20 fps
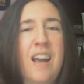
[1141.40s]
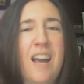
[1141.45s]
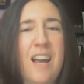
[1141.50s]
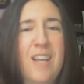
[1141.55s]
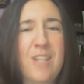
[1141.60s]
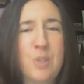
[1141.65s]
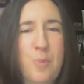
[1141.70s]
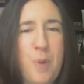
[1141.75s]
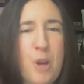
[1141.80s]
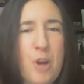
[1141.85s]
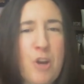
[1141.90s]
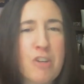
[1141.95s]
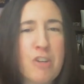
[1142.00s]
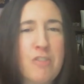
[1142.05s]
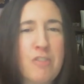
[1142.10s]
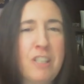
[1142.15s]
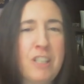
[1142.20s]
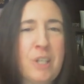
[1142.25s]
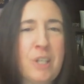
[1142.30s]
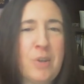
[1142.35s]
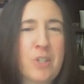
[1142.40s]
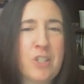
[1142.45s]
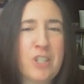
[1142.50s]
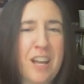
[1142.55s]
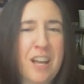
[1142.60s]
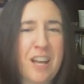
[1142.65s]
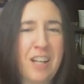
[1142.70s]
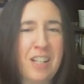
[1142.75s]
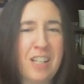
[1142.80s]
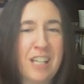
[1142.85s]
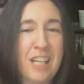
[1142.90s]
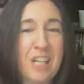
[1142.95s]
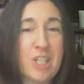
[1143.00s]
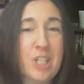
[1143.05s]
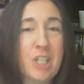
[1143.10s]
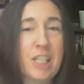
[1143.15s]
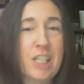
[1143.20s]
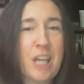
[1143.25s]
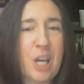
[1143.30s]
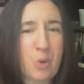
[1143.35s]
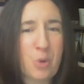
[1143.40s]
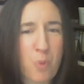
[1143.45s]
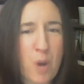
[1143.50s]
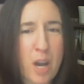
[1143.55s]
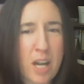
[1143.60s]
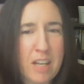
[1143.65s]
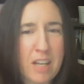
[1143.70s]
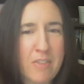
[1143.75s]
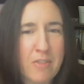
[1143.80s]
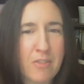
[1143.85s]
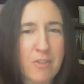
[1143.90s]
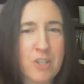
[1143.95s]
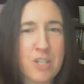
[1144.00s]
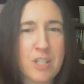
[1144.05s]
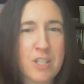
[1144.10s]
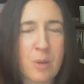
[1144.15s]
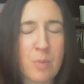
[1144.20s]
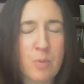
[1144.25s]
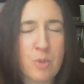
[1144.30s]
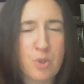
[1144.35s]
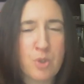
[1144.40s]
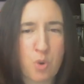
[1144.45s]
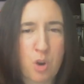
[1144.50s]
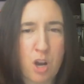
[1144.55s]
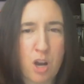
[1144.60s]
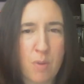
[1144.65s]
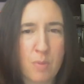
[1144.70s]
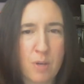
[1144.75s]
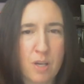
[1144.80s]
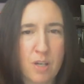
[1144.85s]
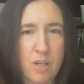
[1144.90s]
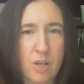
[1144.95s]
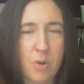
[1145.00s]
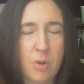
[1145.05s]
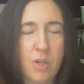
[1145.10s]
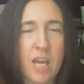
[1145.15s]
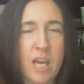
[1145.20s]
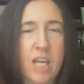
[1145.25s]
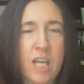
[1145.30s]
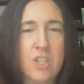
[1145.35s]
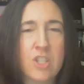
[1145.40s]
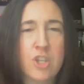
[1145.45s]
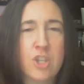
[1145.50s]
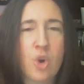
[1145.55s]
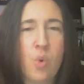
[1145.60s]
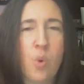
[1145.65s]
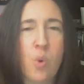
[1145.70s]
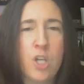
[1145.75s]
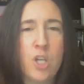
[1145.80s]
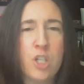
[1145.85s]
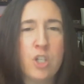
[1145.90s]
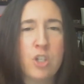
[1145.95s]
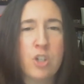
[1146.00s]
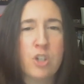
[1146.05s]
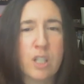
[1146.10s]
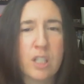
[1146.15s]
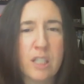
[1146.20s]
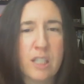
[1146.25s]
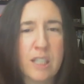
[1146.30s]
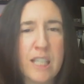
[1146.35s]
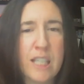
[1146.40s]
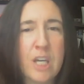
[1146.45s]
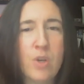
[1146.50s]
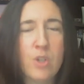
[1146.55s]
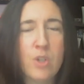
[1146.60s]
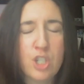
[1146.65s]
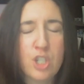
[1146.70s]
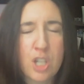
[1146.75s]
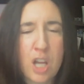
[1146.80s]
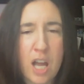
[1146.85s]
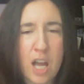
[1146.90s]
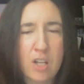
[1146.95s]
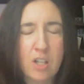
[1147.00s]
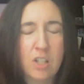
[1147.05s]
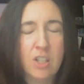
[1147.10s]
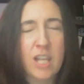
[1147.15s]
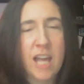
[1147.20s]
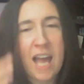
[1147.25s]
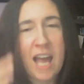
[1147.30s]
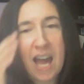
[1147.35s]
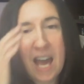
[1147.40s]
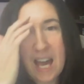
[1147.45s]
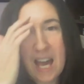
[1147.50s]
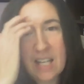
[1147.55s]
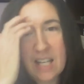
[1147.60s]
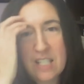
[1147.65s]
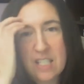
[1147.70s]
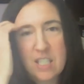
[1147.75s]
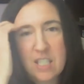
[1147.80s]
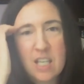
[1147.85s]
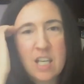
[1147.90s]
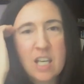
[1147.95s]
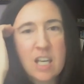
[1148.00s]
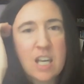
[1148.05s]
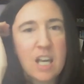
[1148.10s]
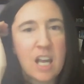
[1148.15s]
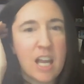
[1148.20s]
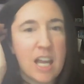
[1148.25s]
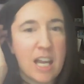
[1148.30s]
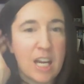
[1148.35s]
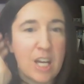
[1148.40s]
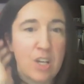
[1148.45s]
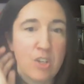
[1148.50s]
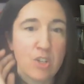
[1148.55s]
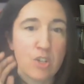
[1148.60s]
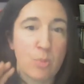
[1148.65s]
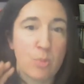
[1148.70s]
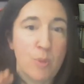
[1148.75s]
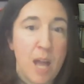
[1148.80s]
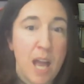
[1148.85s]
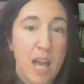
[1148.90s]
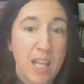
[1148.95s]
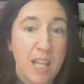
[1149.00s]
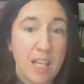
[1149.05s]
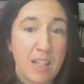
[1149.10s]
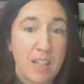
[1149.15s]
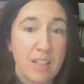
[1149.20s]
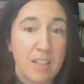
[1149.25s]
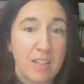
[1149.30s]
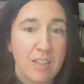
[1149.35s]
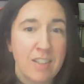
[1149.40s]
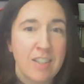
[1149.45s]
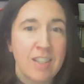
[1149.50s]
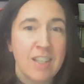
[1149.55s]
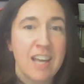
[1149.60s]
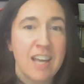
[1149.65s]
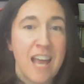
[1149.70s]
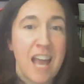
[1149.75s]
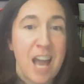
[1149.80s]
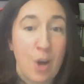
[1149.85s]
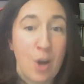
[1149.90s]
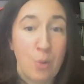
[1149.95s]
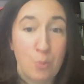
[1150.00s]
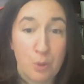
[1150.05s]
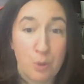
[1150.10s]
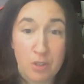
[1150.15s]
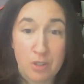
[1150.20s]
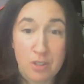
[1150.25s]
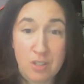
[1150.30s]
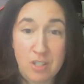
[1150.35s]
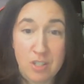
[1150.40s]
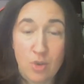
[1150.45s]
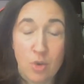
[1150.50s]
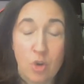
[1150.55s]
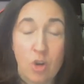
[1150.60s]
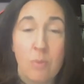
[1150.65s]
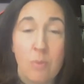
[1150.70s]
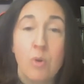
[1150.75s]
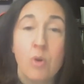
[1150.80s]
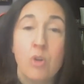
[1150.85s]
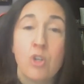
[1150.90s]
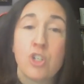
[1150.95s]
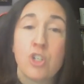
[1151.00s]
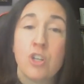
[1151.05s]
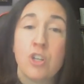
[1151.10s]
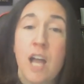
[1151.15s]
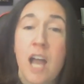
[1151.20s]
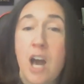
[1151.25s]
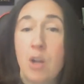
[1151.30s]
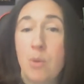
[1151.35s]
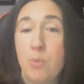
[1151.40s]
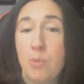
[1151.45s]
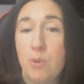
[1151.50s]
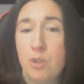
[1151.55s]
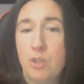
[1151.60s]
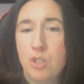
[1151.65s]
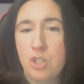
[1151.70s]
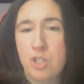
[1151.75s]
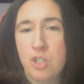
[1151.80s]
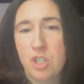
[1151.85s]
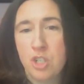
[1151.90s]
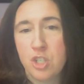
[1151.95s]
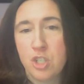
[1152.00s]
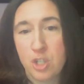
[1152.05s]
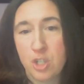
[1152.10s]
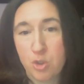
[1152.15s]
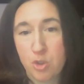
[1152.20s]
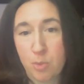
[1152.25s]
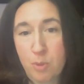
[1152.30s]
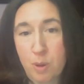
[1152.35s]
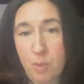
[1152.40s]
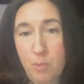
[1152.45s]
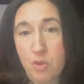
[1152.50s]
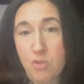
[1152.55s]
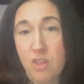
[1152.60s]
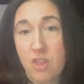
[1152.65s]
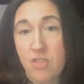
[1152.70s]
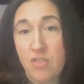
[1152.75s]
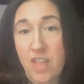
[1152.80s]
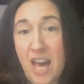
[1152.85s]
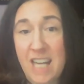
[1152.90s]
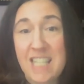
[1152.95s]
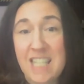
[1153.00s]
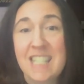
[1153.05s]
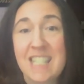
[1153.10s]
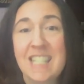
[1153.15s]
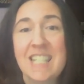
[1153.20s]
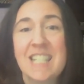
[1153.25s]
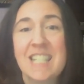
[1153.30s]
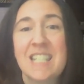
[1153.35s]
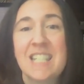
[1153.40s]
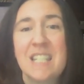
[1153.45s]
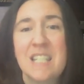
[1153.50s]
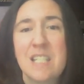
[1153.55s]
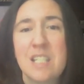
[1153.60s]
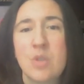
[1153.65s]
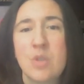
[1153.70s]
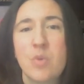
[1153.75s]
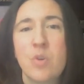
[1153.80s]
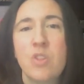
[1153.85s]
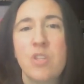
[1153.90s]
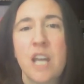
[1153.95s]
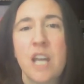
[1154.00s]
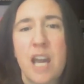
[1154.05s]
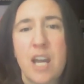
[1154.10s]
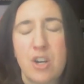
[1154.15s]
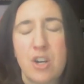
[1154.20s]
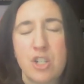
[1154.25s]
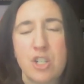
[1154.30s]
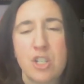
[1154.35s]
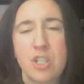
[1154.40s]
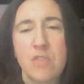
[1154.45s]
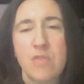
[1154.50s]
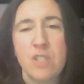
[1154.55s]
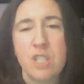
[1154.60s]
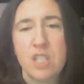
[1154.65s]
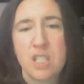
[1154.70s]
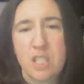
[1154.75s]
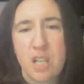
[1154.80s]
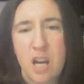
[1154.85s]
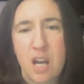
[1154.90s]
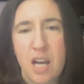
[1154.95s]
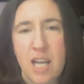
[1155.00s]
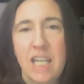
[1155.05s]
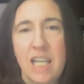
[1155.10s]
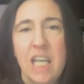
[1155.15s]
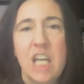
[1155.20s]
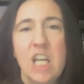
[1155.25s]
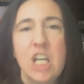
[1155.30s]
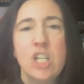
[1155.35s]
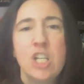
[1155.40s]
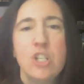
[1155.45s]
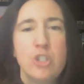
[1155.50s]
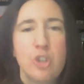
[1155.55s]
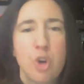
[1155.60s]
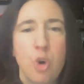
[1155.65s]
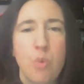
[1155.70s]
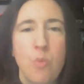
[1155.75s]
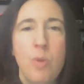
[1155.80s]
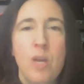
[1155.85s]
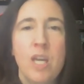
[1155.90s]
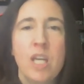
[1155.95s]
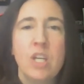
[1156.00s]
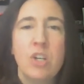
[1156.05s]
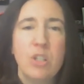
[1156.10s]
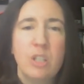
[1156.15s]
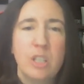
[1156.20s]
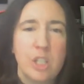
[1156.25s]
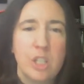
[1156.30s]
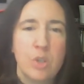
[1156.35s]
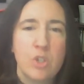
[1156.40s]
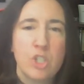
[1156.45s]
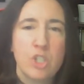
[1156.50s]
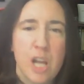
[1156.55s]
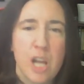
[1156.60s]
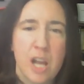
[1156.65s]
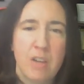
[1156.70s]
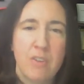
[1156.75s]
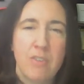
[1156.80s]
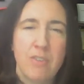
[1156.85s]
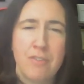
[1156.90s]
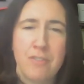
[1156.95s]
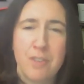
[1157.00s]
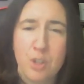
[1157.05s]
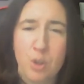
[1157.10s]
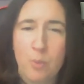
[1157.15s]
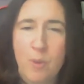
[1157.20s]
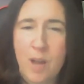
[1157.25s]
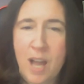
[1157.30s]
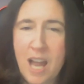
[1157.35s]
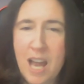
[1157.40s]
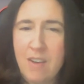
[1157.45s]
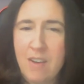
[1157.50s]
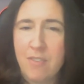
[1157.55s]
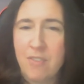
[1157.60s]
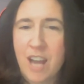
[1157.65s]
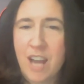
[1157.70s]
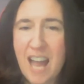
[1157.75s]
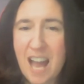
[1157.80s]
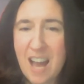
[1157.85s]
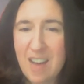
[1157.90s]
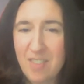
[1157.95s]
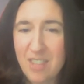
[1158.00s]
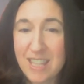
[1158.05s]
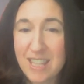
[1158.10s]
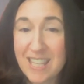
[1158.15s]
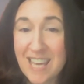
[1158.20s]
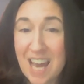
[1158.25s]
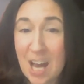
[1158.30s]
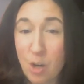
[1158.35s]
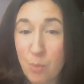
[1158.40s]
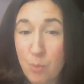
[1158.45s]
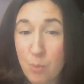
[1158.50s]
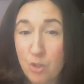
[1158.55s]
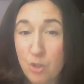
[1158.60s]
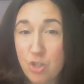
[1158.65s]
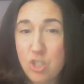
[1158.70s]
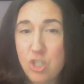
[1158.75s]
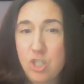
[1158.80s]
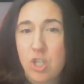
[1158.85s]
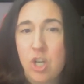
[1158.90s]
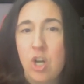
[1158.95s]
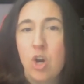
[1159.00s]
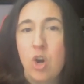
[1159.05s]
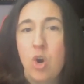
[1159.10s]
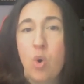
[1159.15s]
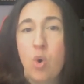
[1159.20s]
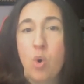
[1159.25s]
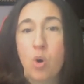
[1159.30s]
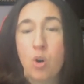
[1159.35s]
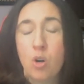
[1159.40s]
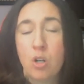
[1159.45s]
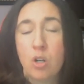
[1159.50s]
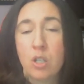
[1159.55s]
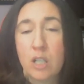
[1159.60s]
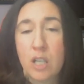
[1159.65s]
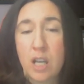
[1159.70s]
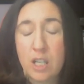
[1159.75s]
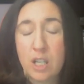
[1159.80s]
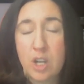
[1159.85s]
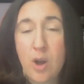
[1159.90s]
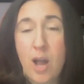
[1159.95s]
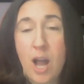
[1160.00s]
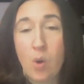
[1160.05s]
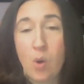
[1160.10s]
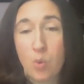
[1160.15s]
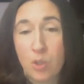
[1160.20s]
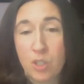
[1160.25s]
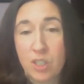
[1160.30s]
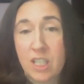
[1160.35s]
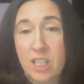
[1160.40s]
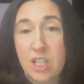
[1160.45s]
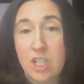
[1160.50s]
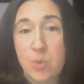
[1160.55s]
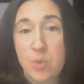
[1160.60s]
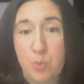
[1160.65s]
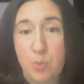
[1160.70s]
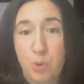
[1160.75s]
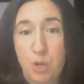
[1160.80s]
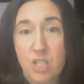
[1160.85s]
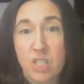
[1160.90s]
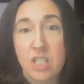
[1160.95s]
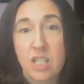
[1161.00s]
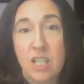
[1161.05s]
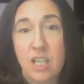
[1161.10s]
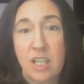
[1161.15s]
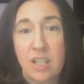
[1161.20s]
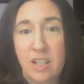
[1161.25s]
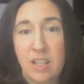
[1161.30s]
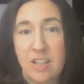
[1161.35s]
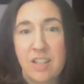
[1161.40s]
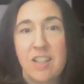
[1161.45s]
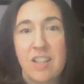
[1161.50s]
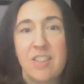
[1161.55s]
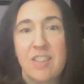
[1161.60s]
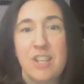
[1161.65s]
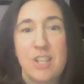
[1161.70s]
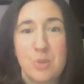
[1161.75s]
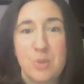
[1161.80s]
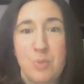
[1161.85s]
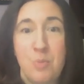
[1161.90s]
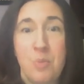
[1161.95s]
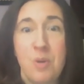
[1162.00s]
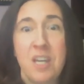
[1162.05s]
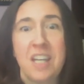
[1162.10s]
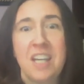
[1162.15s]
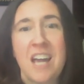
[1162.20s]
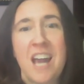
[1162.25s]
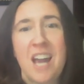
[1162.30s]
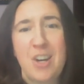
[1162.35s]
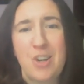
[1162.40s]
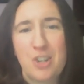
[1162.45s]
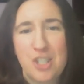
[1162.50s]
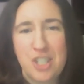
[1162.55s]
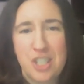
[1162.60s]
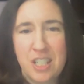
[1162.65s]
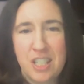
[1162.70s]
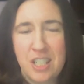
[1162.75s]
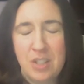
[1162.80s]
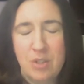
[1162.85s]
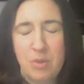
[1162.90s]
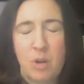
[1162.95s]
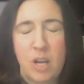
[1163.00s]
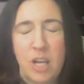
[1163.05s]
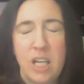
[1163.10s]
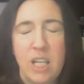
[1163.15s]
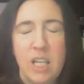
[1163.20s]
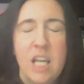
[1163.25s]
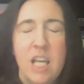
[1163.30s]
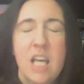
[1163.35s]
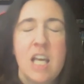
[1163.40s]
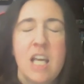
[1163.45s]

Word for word: as a parent of a Leo child, you need to get ready for some drama, okay? So when your Leo child has a dramatic outburst or emotional outburst, just remember that that is consistent with the energy of the sign. Don't make your Leo child feel bad for having the outburst or you know outwardly expressing this big energy, right?